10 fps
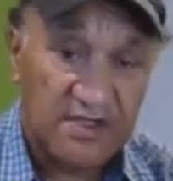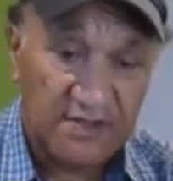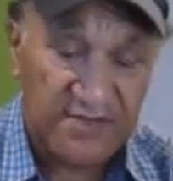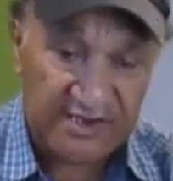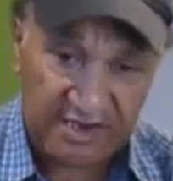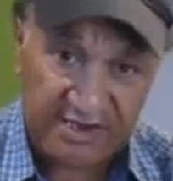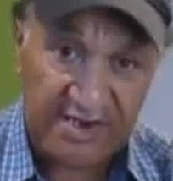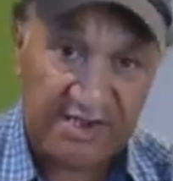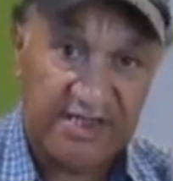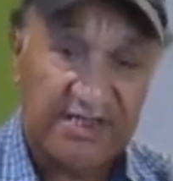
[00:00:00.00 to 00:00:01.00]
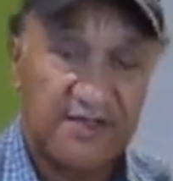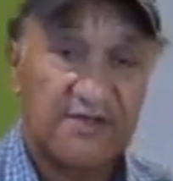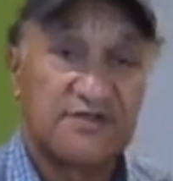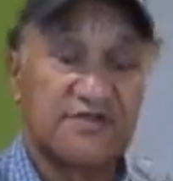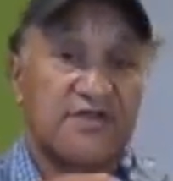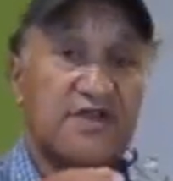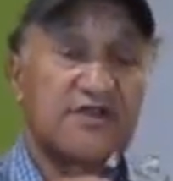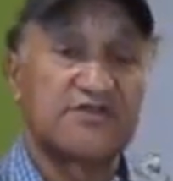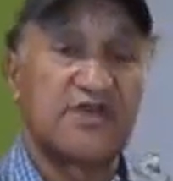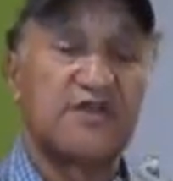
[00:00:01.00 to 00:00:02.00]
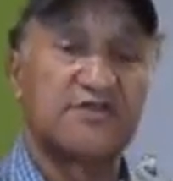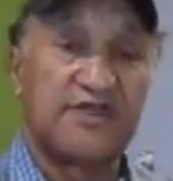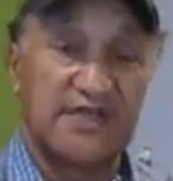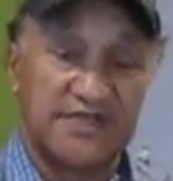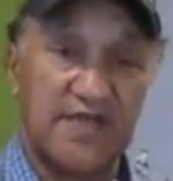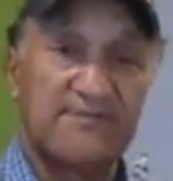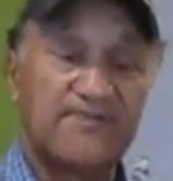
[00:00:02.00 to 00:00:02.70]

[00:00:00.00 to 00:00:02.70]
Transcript: Mount Hikurangi. So those go together,